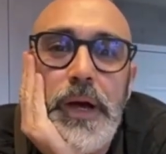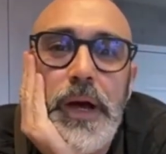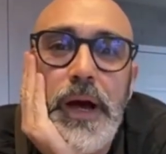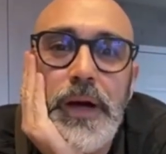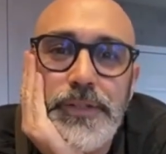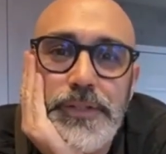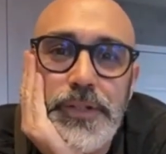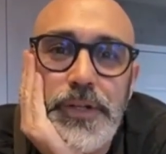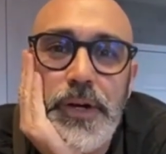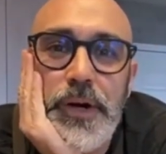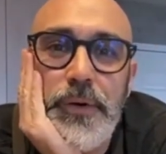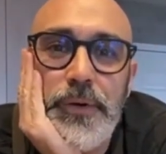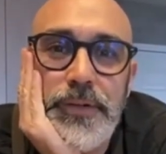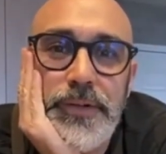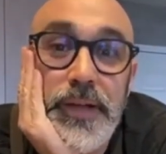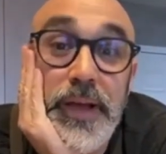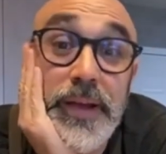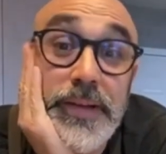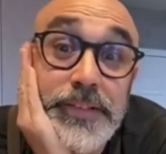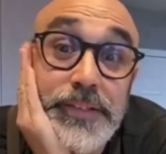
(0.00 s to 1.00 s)
How's it going?
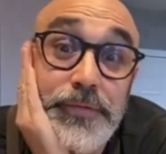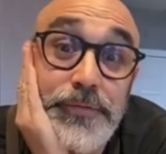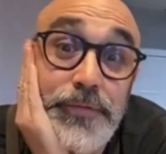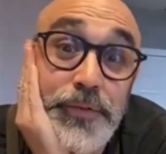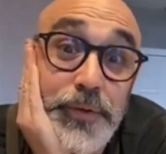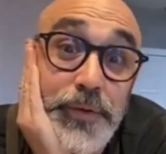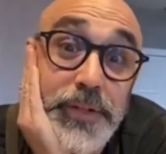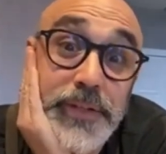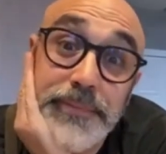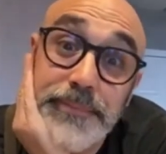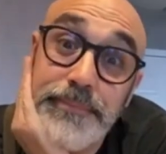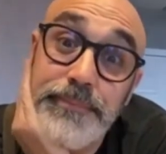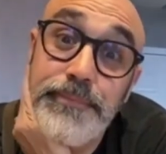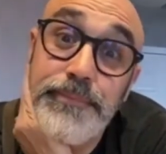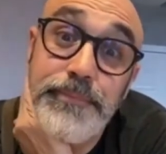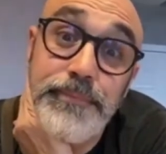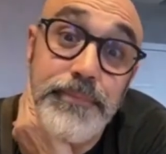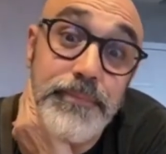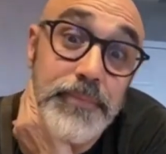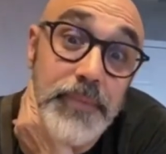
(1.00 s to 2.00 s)
Danny's a foodie.
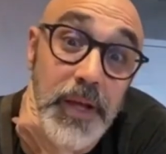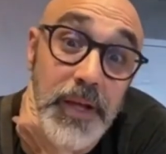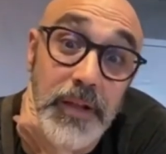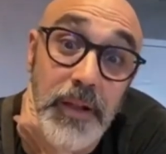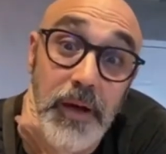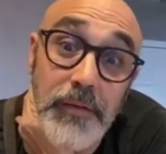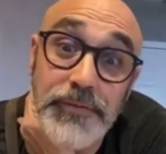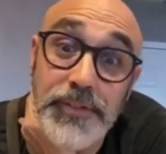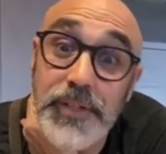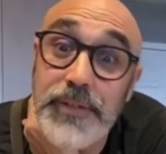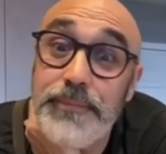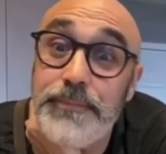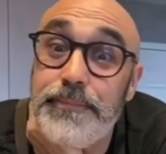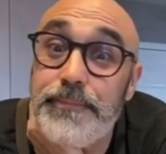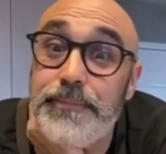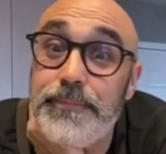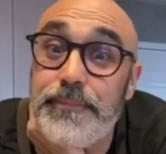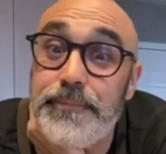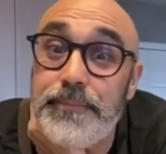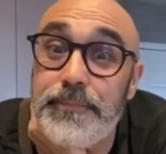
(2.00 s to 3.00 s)
He loves it.
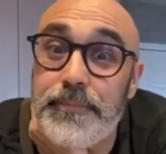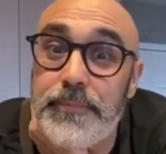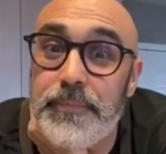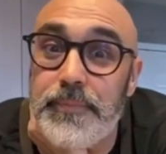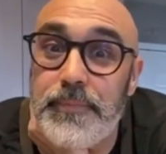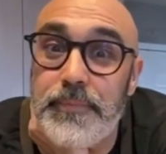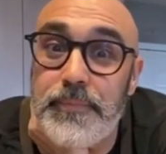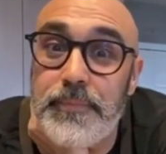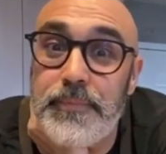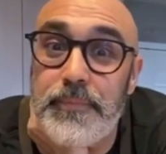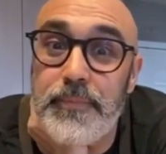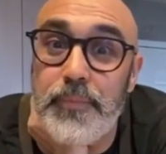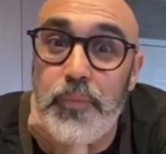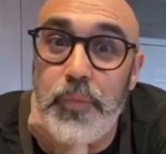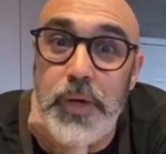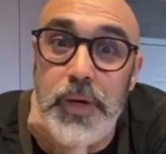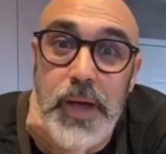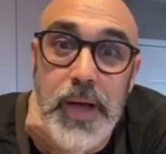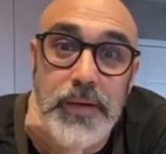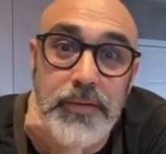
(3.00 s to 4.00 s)

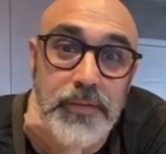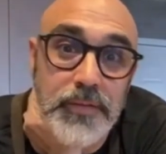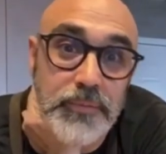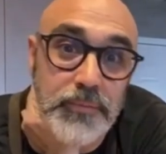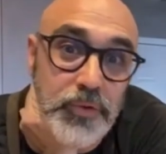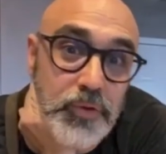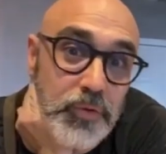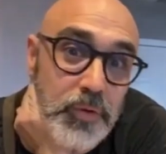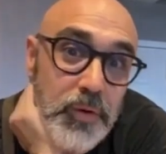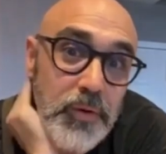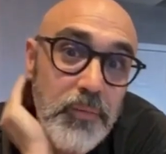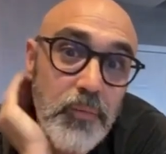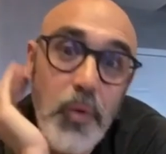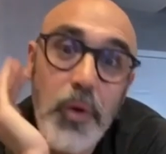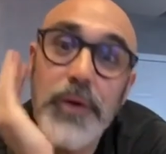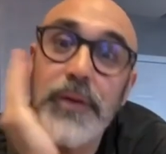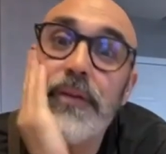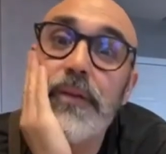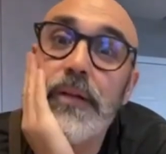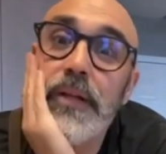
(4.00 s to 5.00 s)
We had
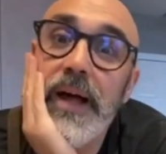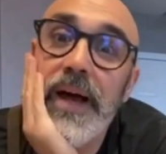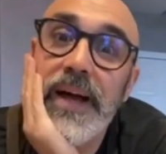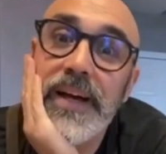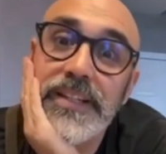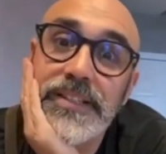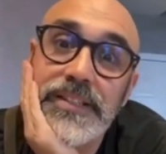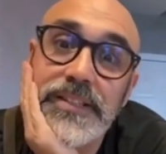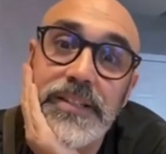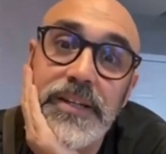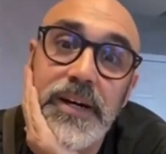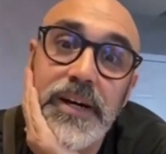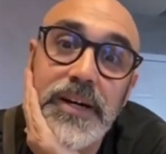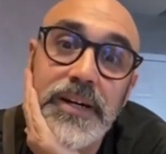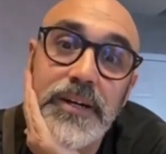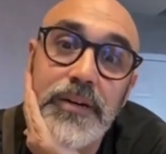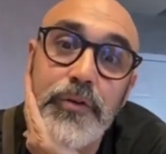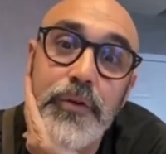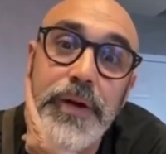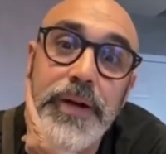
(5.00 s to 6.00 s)
one of the last
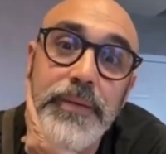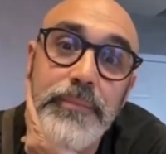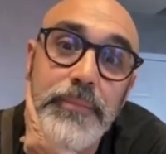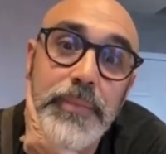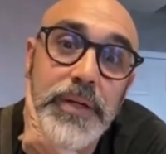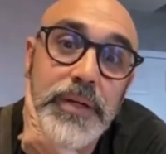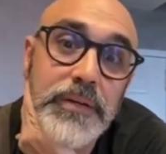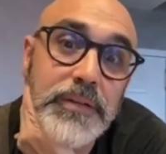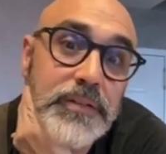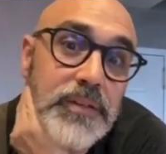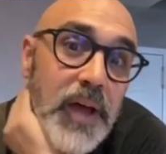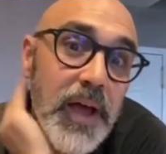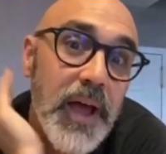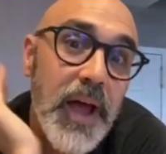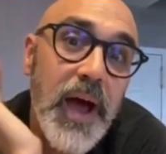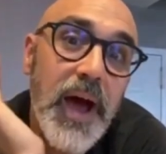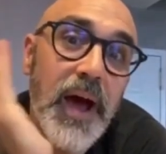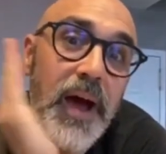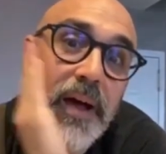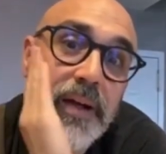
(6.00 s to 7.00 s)
great meals I
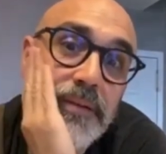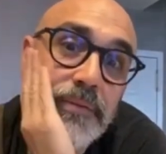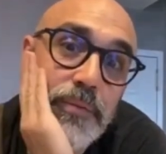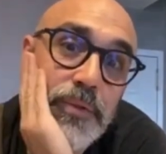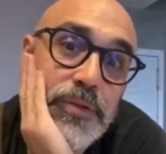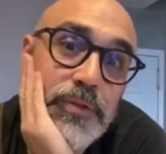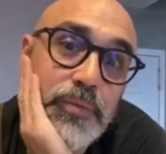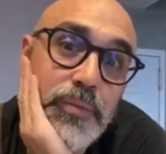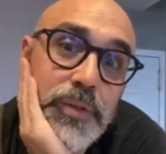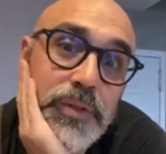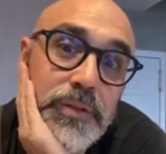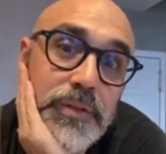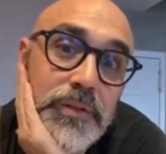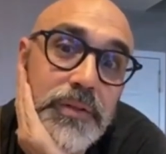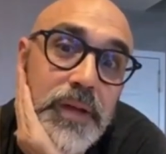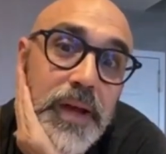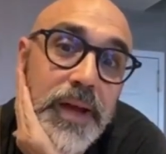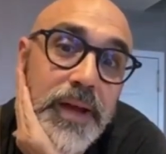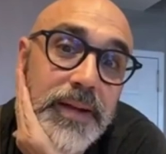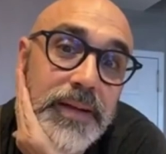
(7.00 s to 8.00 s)
had was
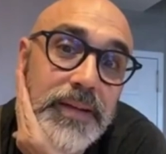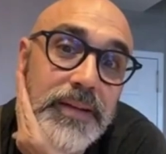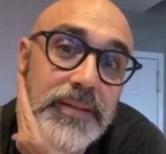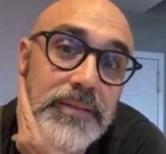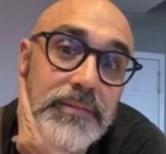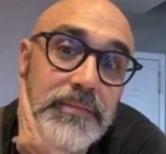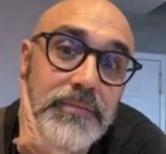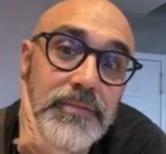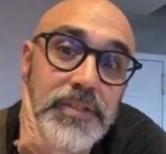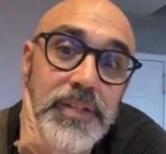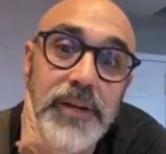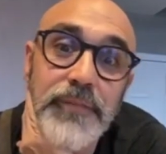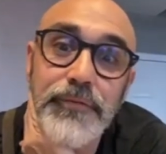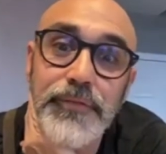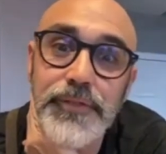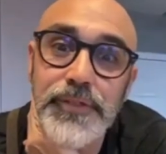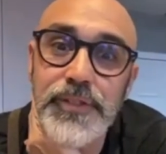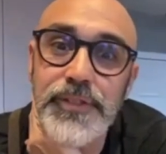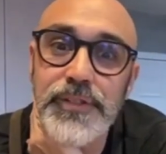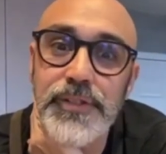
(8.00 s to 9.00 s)
with Danny in San
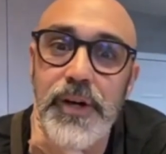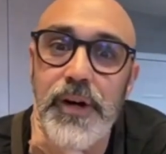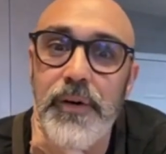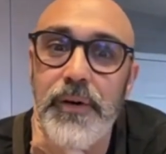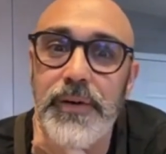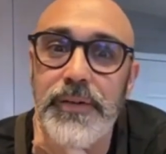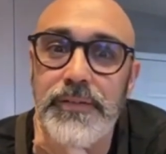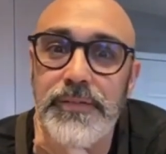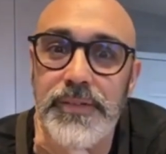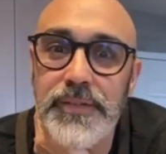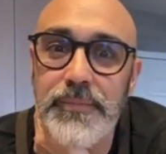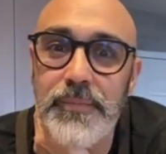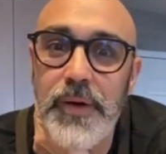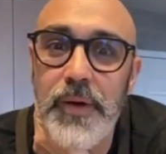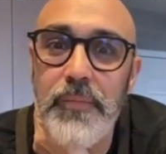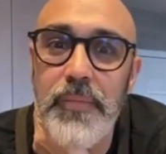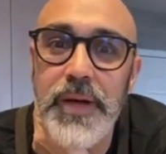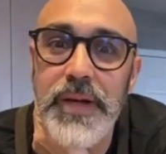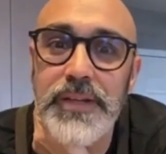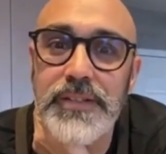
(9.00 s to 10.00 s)
Francisco, and it's an
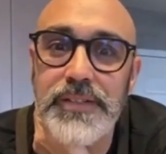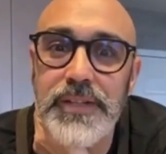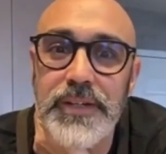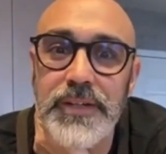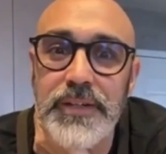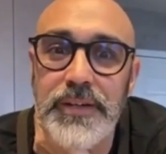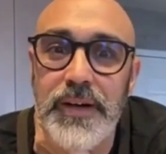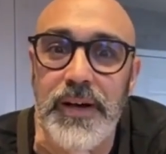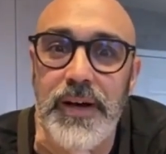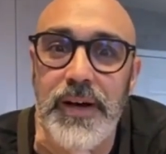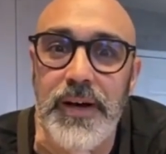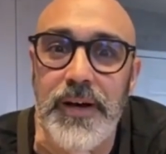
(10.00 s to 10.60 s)
amazing